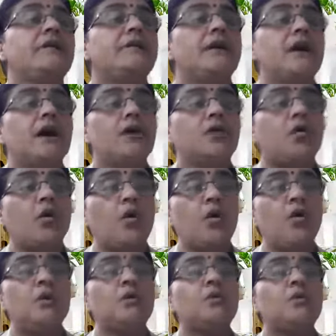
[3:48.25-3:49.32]
They are
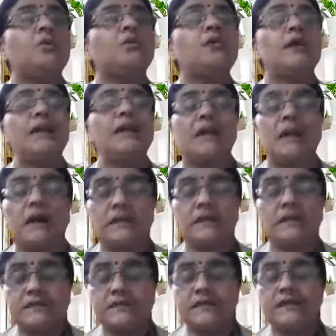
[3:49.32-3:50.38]
hollow,
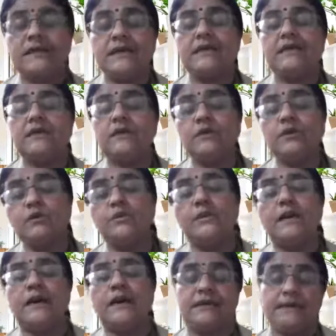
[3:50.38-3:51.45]
elastic,
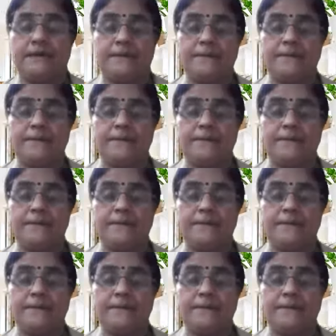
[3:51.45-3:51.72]
tube-like.